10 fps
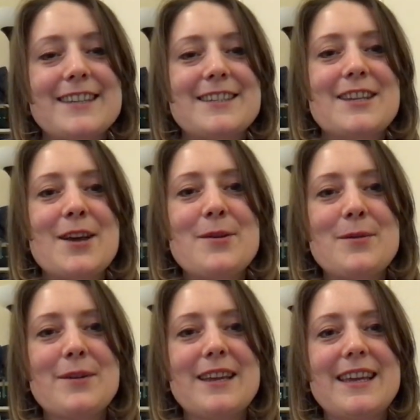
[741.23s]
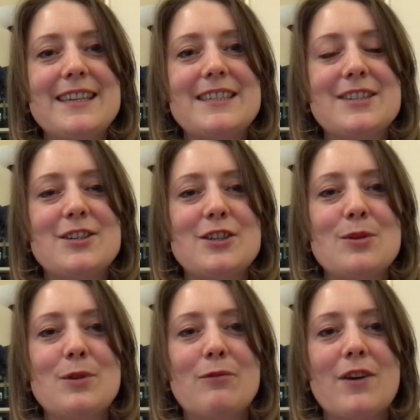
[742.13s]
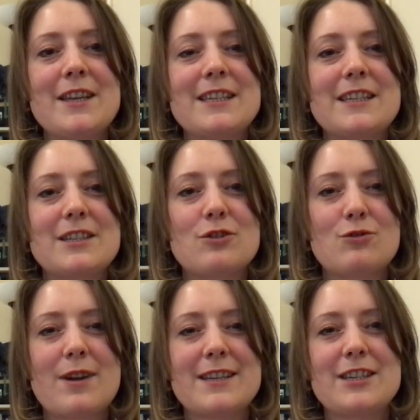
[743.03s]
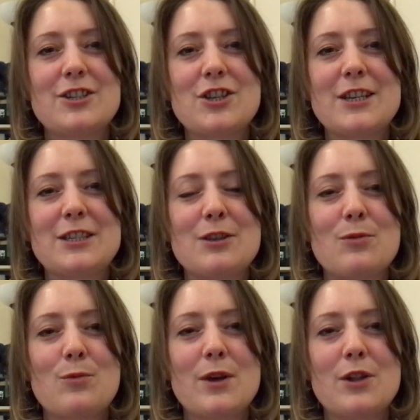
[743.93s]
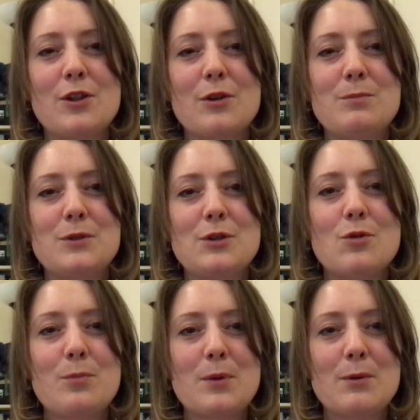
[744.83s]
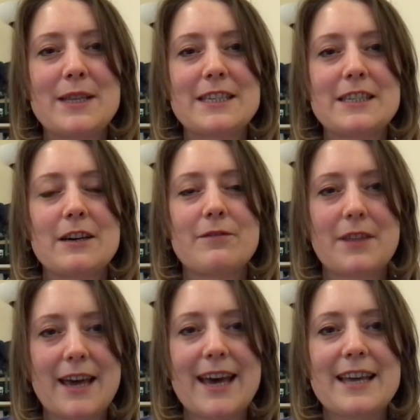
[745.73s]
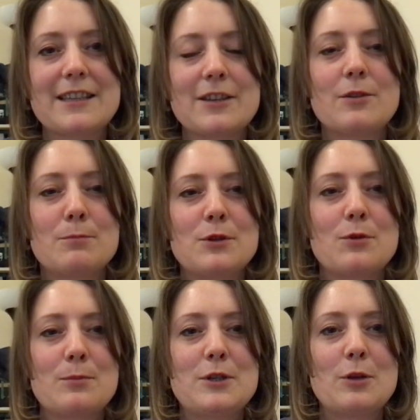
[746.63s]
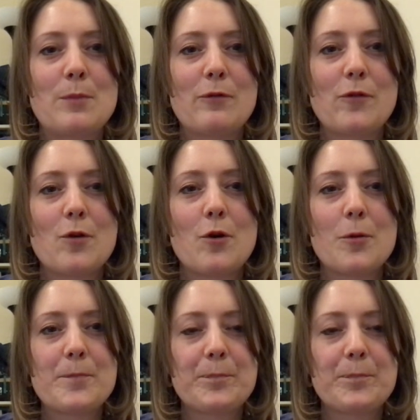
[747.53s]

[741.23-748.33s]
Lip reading: So it's to do with finding strategies that will absorb you in stuff that hadn't absorbed you before.